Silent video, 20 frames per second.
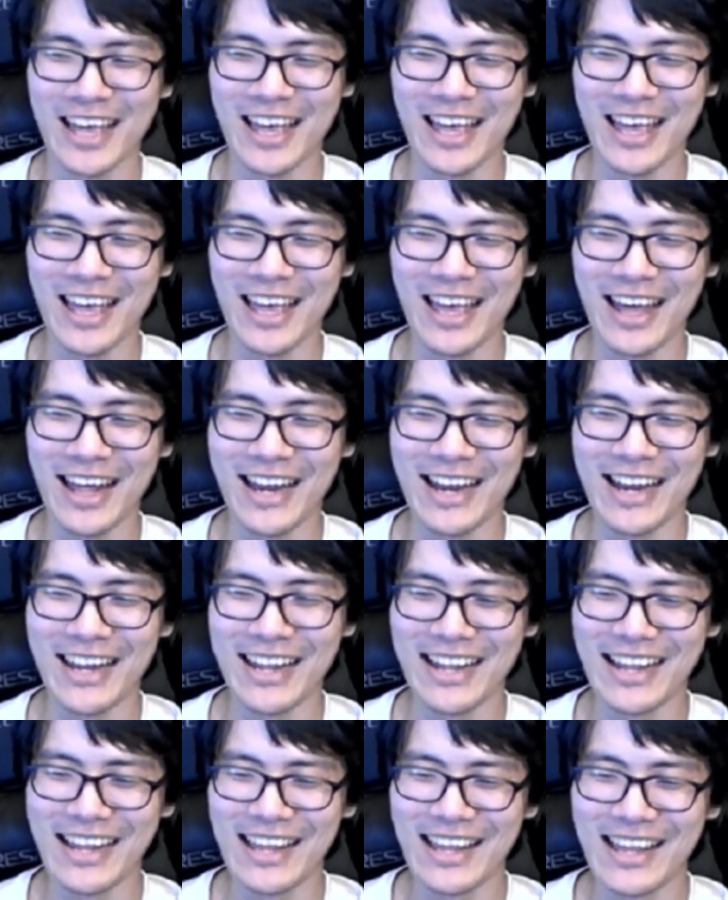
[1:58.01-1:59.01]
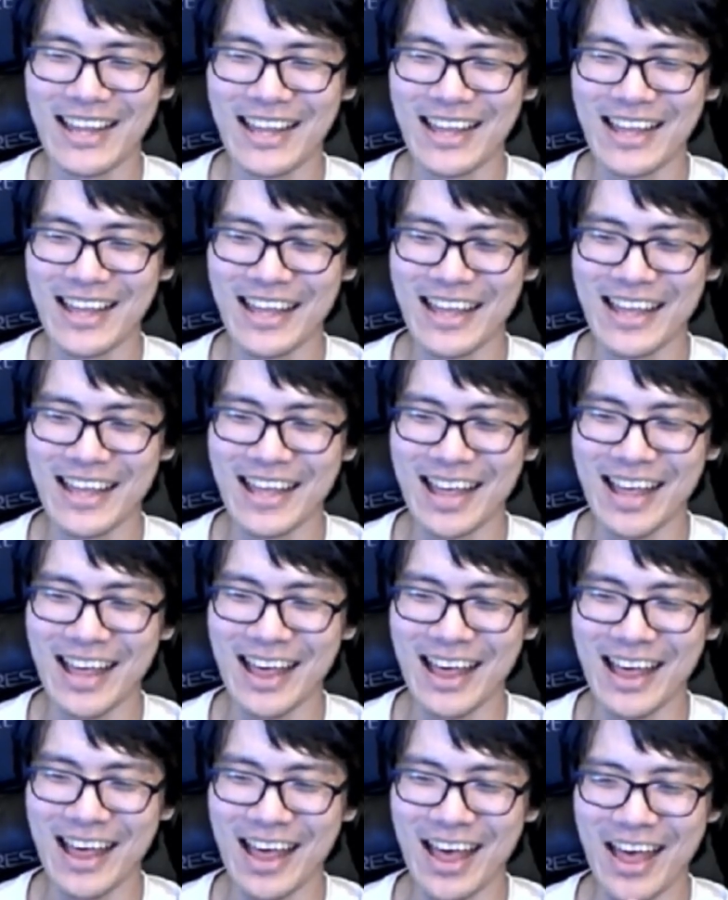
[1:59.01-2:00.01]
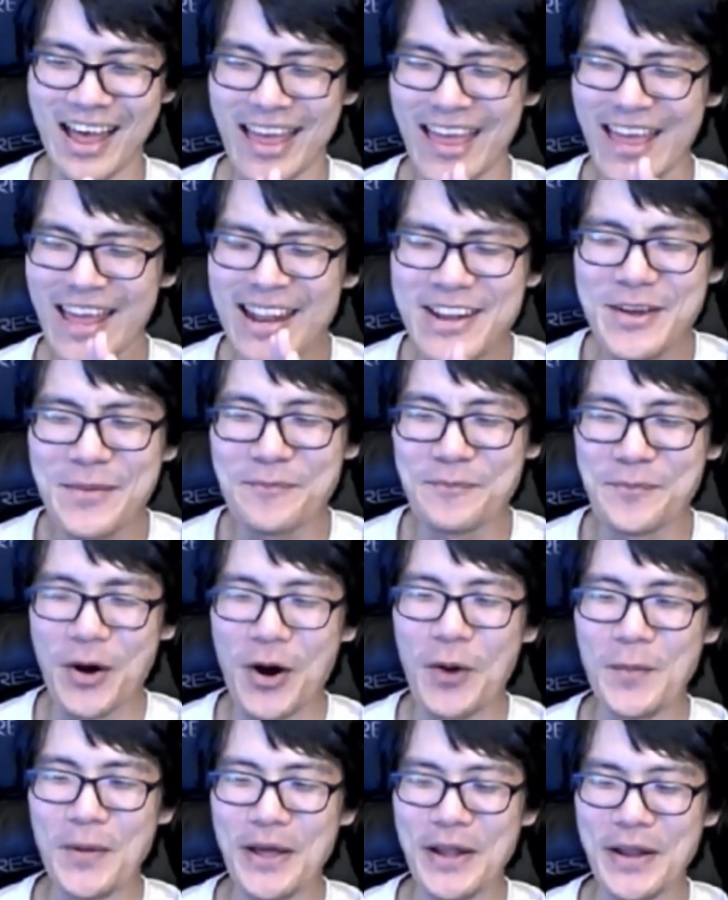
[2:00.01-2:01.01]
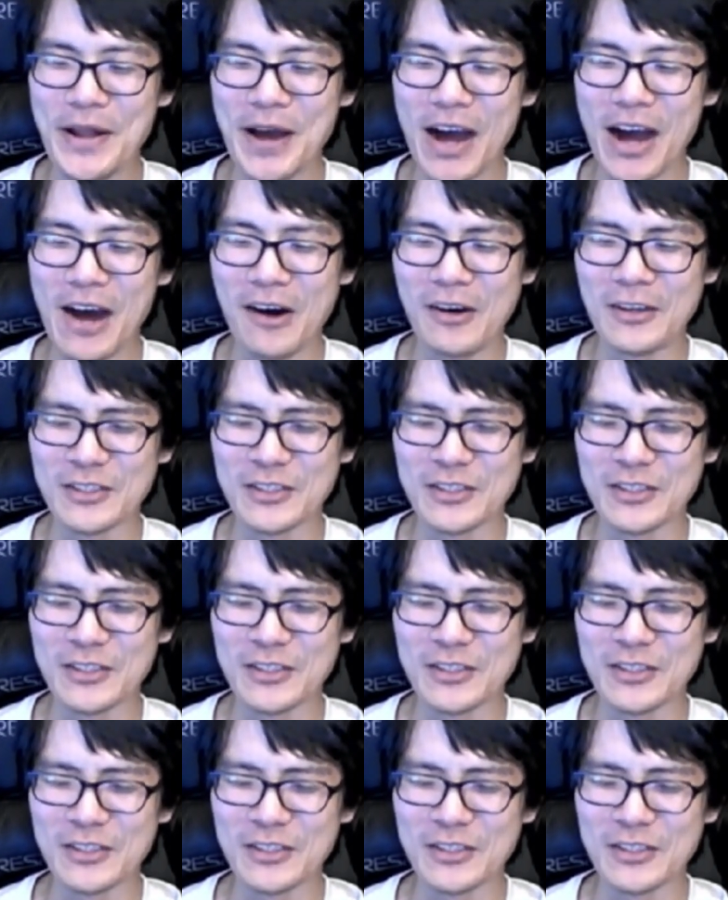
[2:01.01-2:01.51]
And in the moment, I was